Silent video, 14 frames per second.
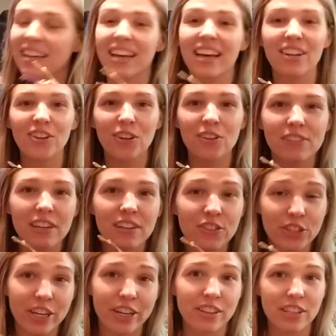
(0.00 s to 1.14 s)
I don't know if I've
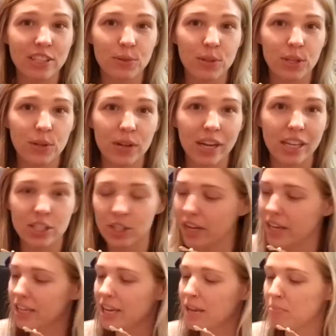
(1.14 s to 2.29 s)
shared this with you guys or
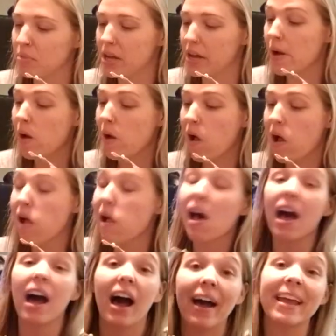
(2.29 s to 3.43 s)
not yet, but
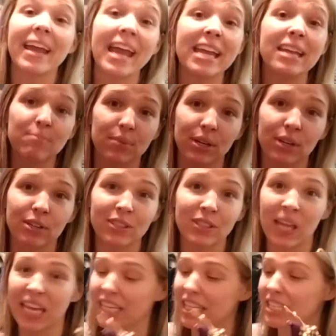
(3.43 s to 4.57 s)
I hate birds.
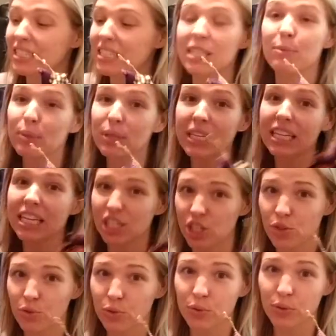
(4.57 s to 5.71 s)
Like, deeply and
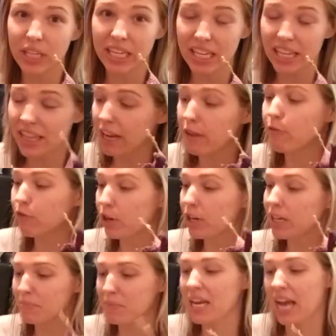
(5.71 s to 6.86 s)
truly, they
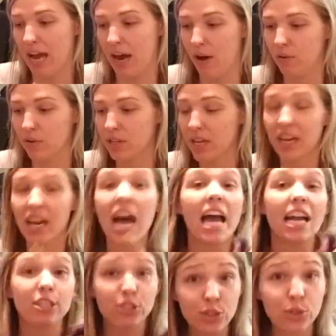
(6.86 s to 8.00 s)
freak me out.
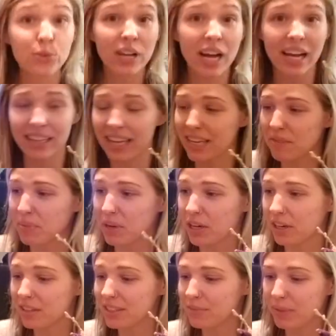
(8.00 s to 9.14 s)
I do not like
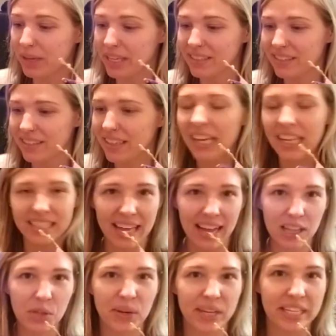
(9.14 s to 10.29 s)
birds, but it's
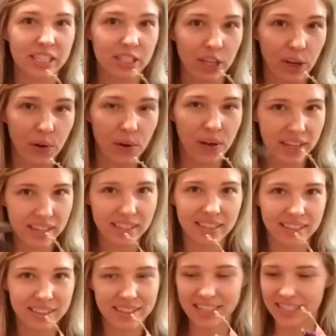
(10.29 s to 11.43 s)
Halloween, so
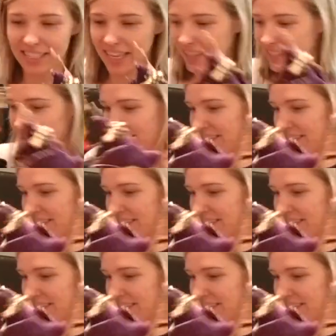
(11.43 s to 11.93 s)
he stays.